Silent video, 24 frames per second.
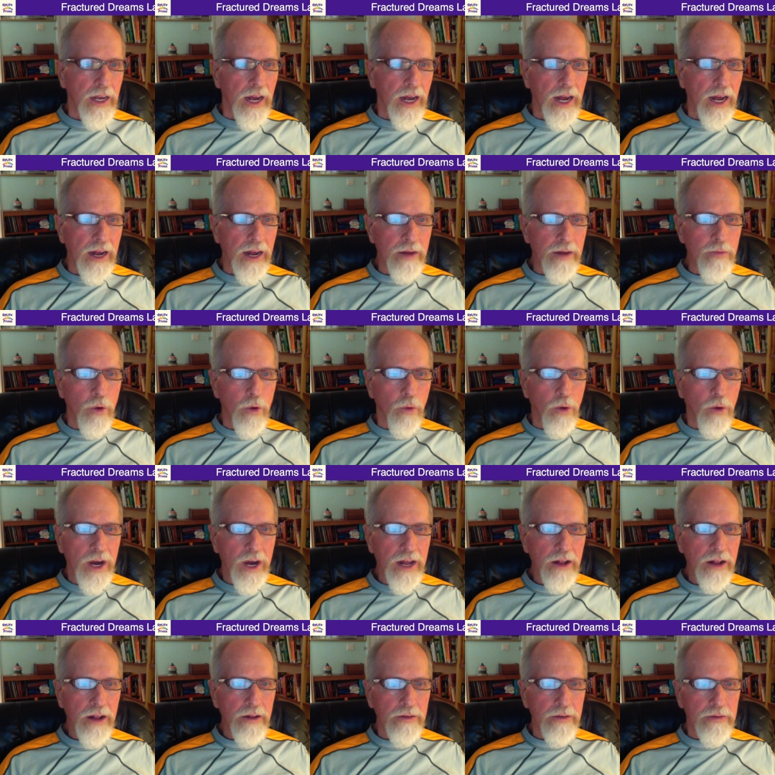
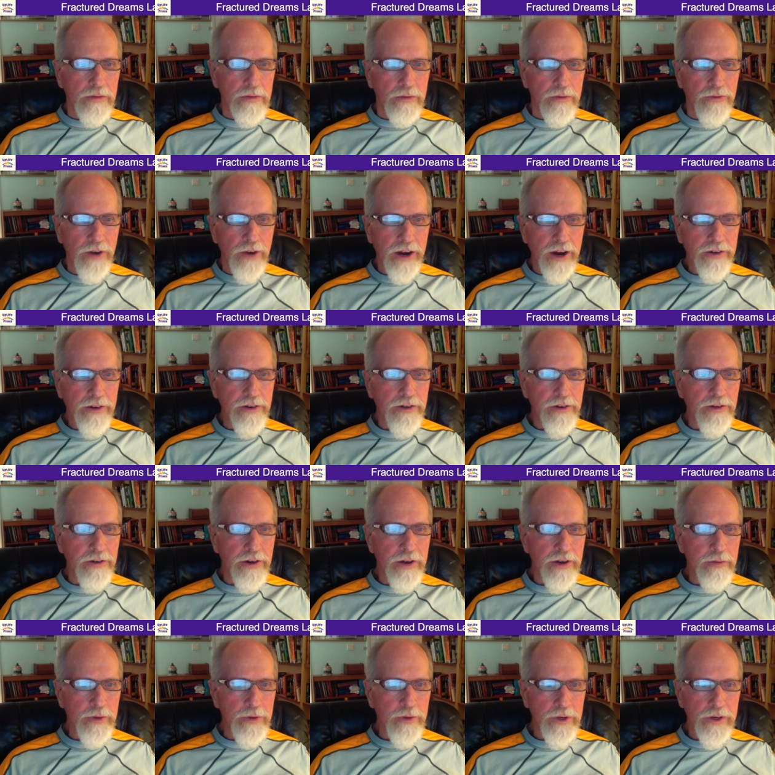While Fractured
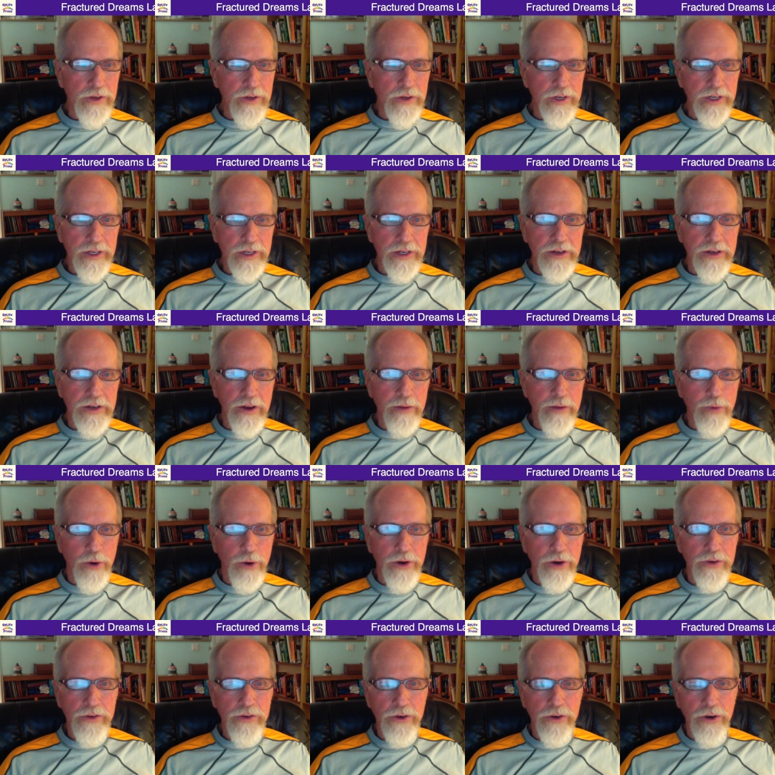Dreams is a
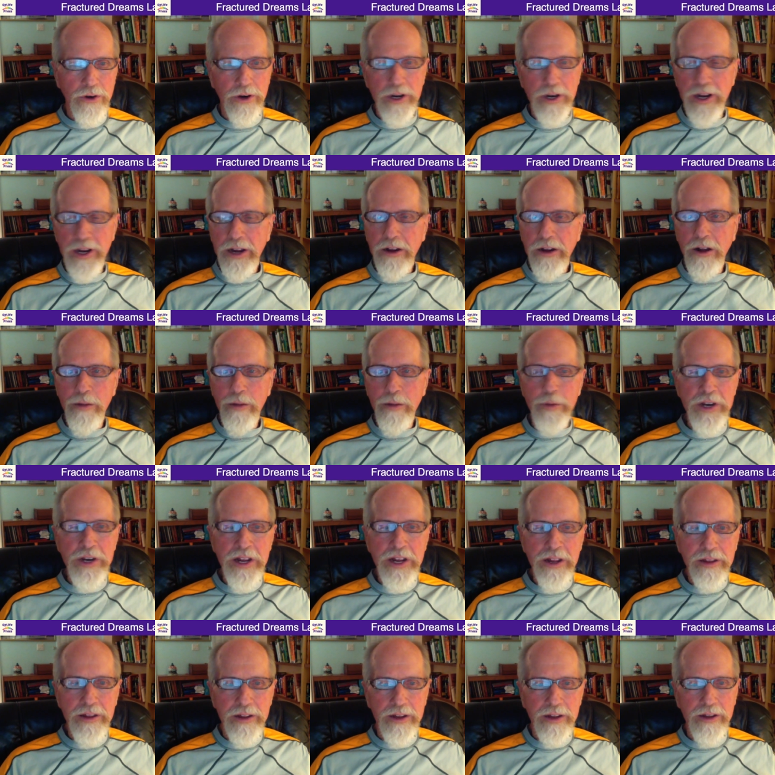contemporary story, and I call
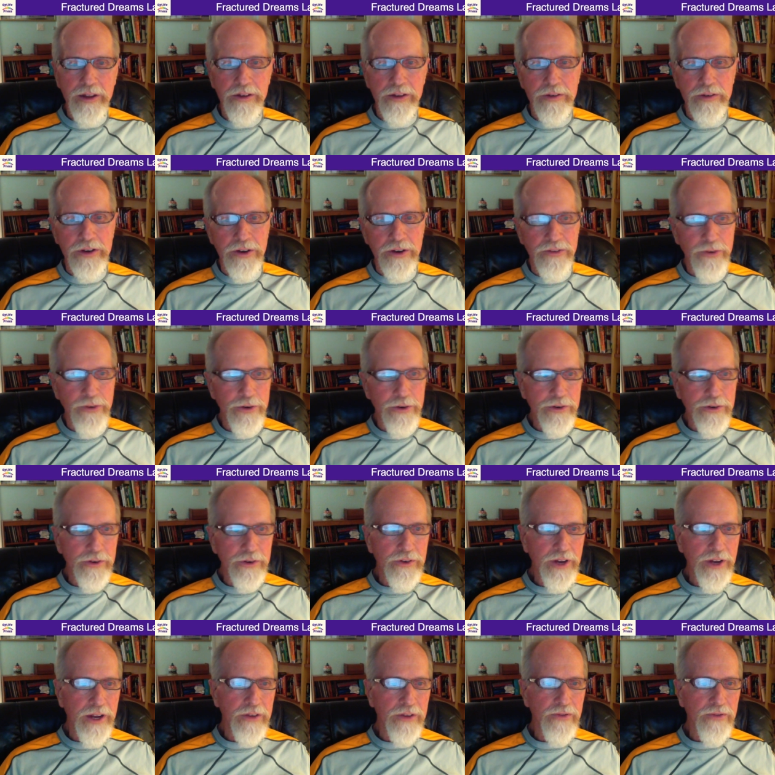Beneath a near-future
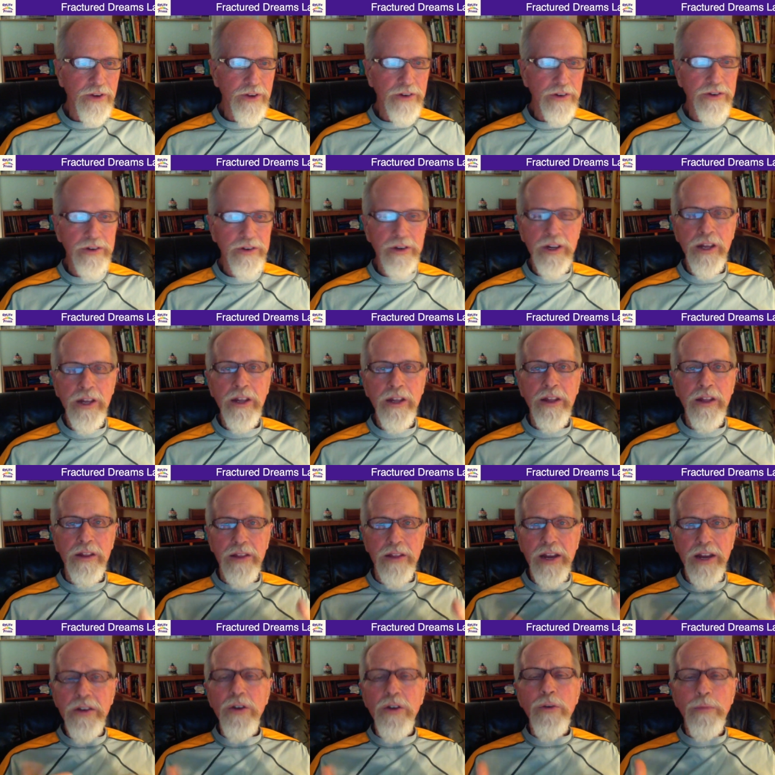science fiction,
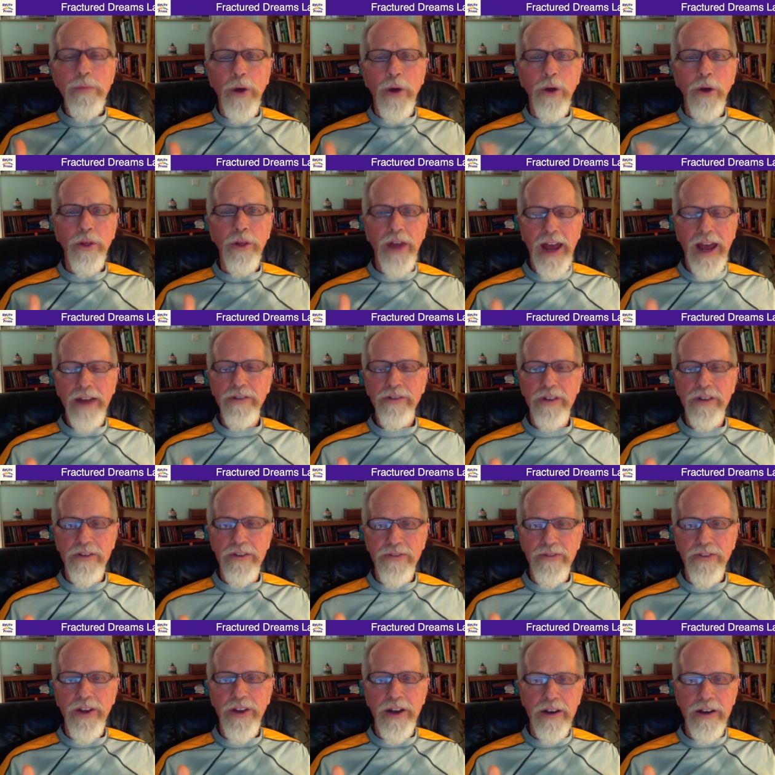they do both actually
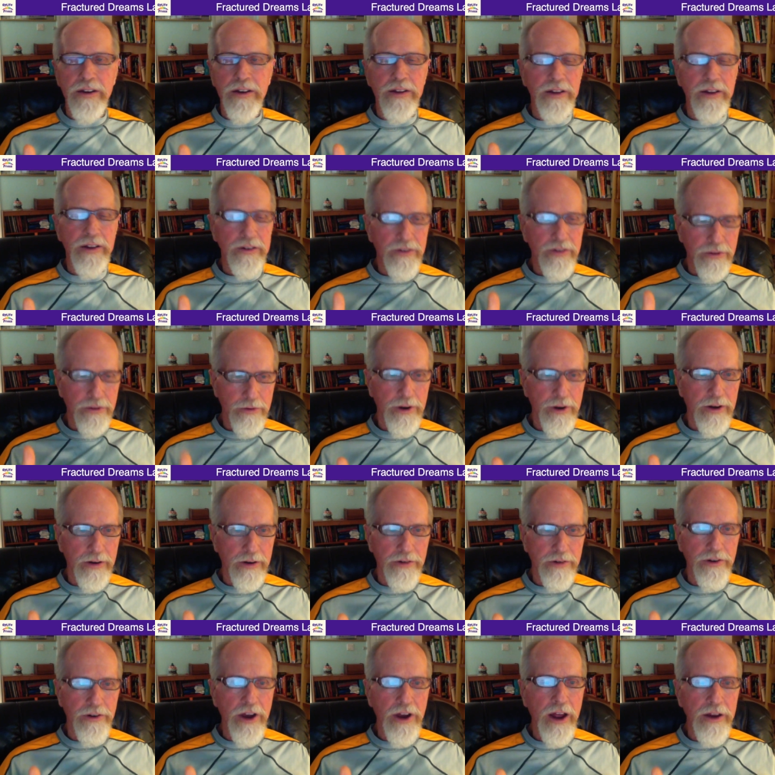fit into the
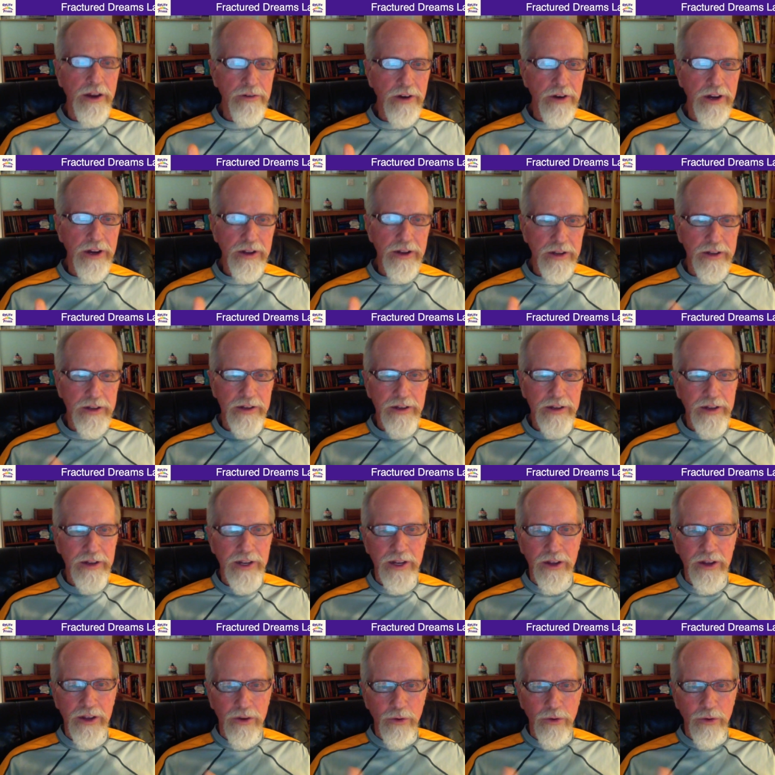thriller genre
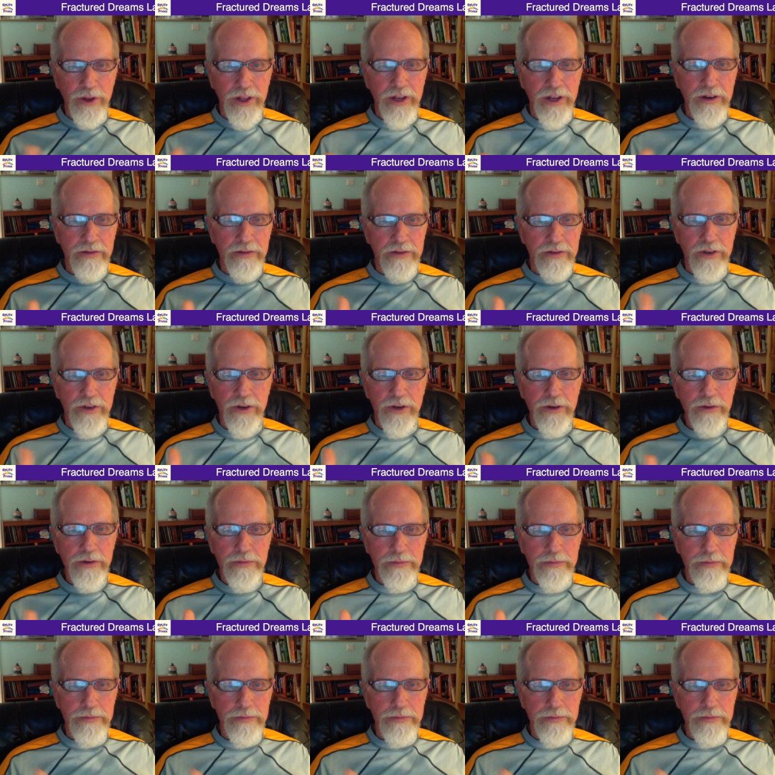within two